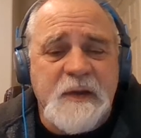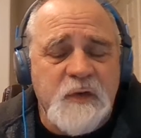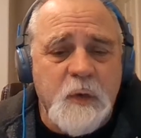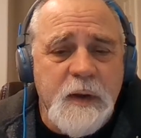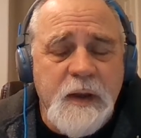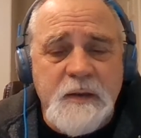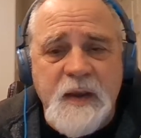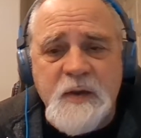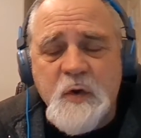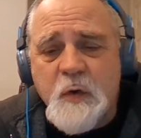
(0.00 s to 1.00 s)
least during the
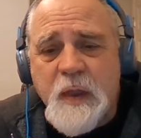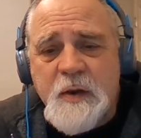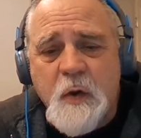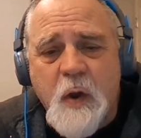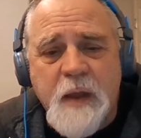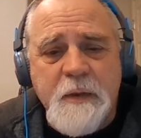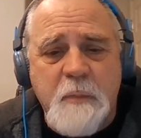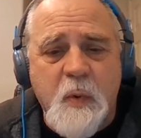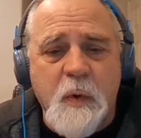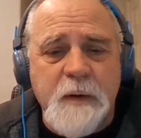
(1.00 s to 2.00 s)
tenure that you're on the
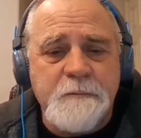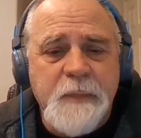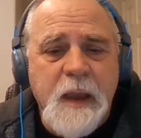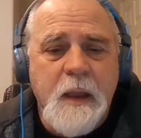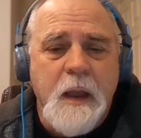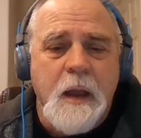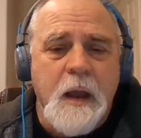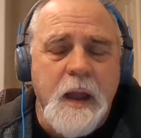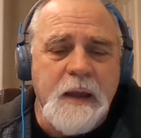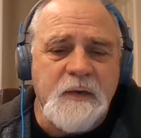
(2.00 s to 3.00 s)
board.
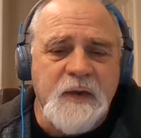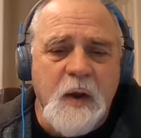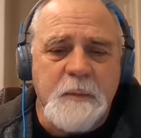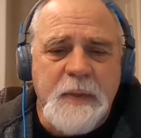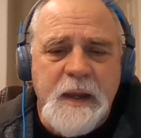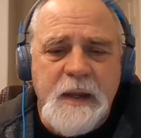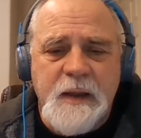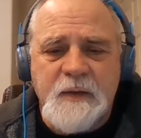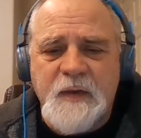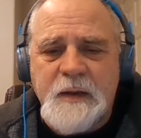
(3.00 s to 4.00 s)
NCRB,
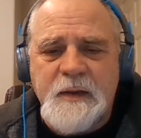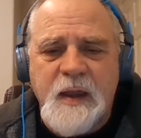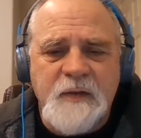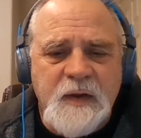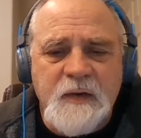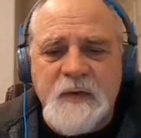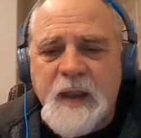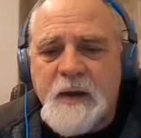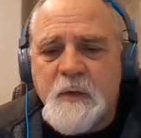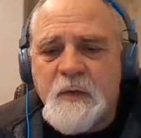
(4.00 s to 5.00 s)
they set testing
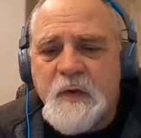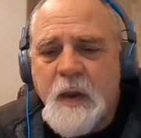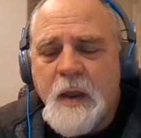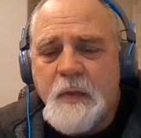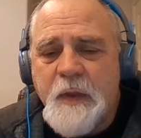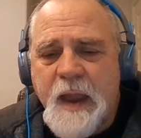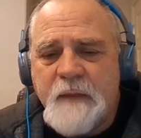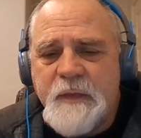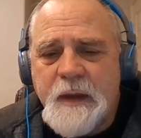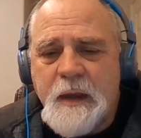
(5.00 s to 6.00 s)
standards. They
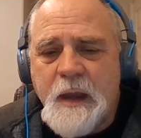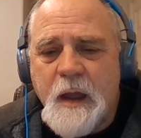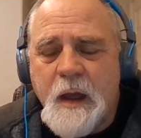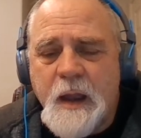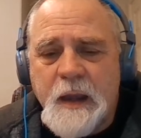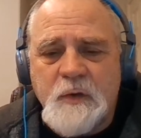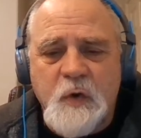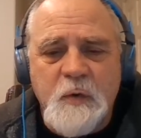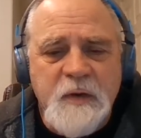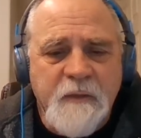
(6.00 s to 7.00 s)
have the
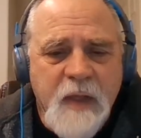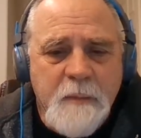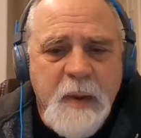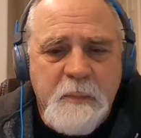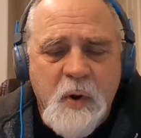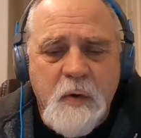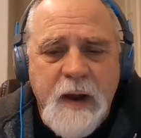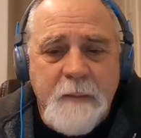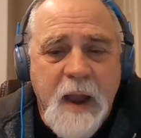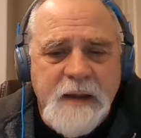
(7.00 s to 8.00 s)
Intern Development
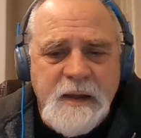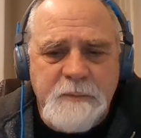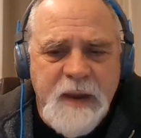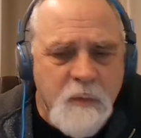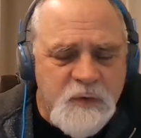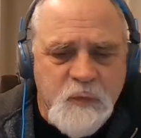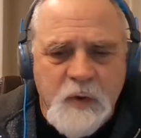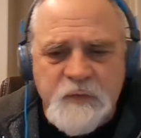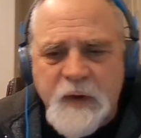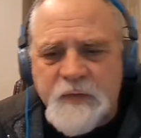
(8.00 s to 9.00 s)
Program, IDP, which
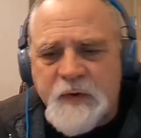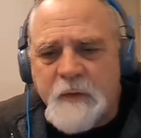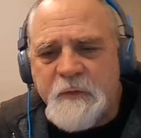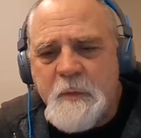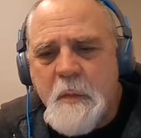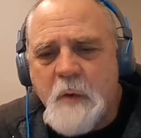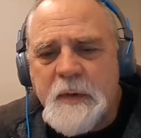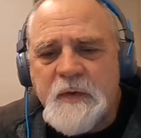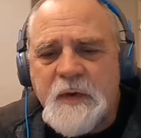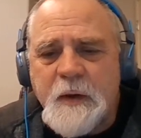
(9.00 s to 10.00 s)
we'll address in a few
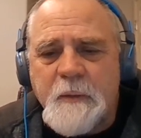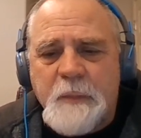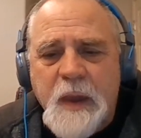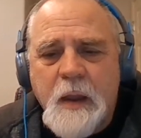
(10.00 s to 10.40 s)
moments here.